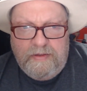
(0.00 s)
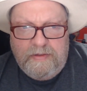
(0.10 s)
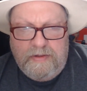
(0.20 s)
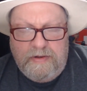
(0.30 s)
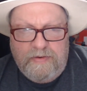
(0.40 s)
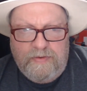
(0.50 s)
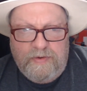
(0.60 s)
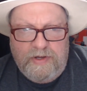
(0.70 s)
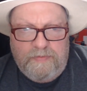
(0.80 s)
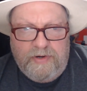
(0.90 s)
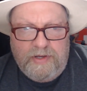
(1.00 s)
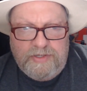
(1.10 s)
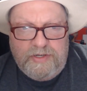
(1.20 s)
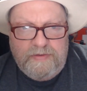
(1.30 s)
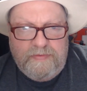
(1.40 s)
The little
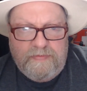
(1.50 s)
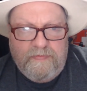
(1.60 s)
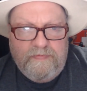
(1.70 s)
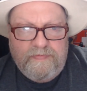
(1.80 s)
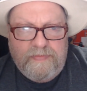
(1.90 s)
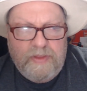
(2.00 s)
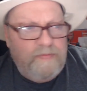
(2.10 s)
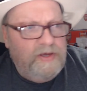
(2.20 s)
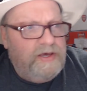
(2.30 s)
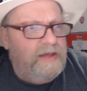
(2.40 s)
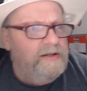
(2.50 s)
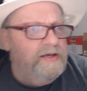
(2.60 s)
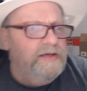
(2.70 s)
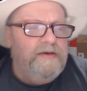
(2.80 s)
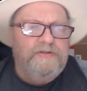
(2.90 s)
President, the
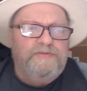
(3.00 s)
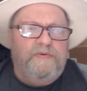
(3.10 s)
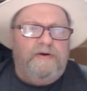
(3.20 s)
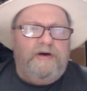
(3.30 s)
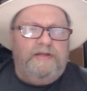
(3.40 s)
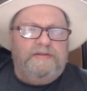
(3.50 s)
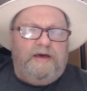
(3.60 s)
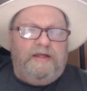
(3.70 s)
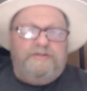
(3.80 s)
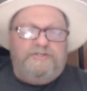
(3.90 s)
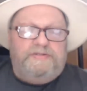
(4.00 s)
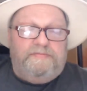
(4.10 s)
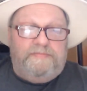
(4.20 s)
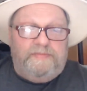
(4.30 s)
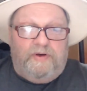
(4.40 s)
McKinley as well. I had that. That's
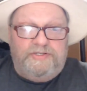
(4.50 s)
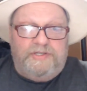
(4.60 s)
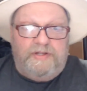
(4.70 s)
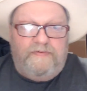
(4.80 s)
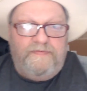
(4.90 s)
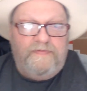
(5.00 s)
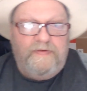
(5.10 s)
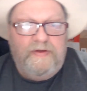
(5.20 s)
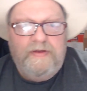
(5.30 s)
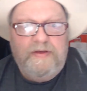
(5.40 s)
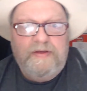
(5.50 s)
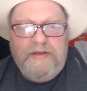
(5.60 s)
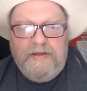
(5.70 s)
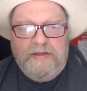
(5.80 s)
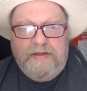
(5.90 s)
nice enough
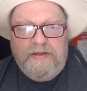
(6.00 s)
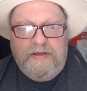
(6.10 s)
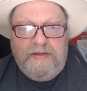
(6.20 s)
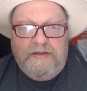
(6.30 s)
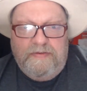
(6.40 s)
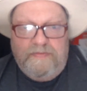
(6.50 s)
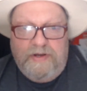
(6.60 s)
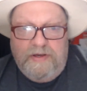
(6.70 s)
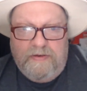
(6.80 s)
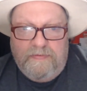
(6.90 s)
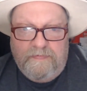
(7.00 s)
rig.